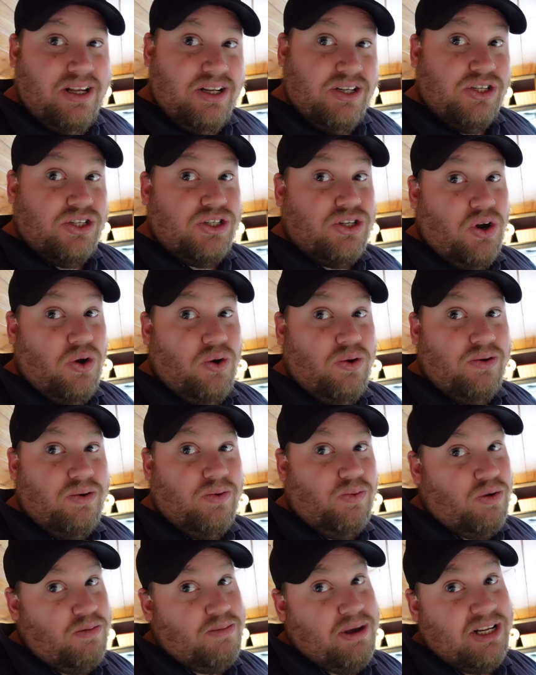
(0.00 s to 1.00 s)
So
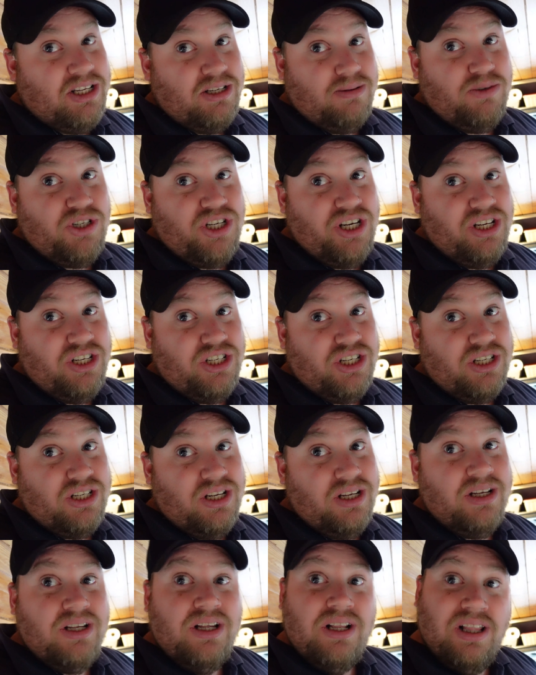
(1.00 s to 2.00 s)
we made some changes.
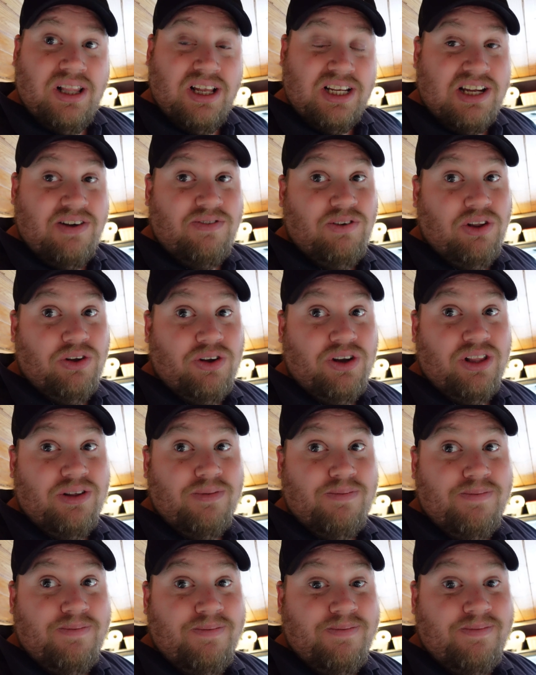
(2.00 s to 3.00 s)
Let's have a look at them.